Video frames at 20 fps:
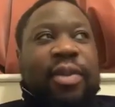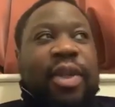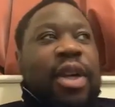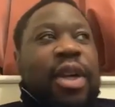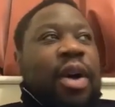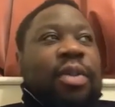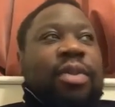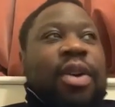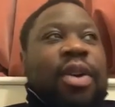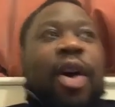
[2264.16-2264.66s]
You
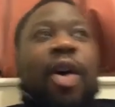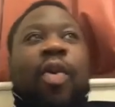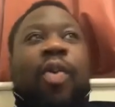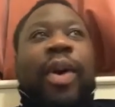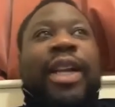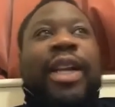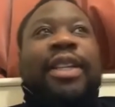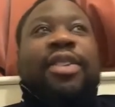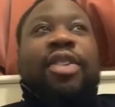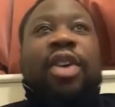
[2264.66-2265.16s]
don't know
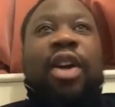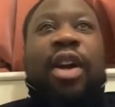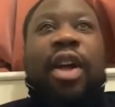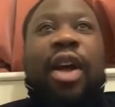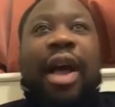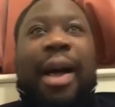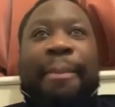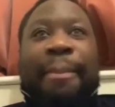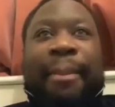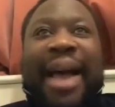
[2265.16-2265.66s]
when he's gonna
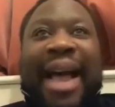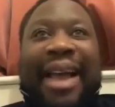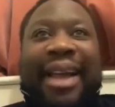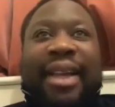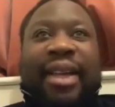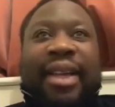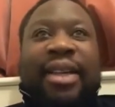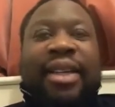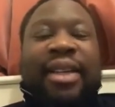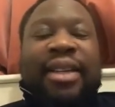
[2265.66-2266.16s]
come back,
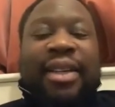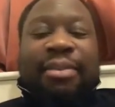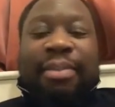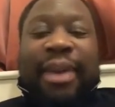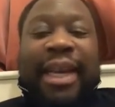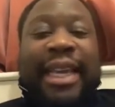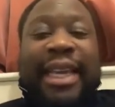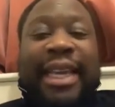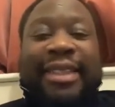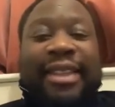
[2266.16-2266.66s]

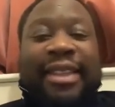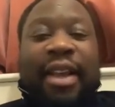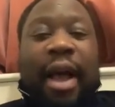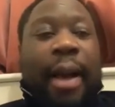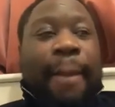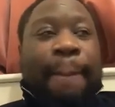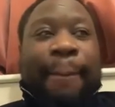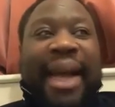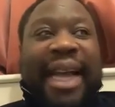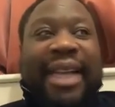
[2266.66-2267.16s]
but he hasn't
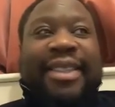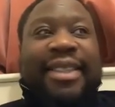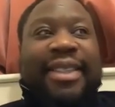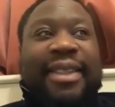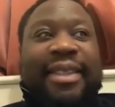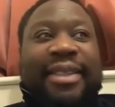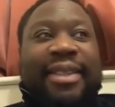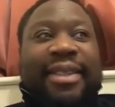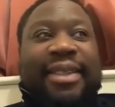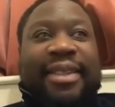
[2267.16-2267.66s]
come back
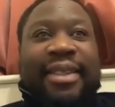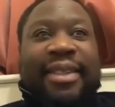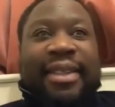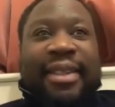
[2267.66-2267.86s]
since.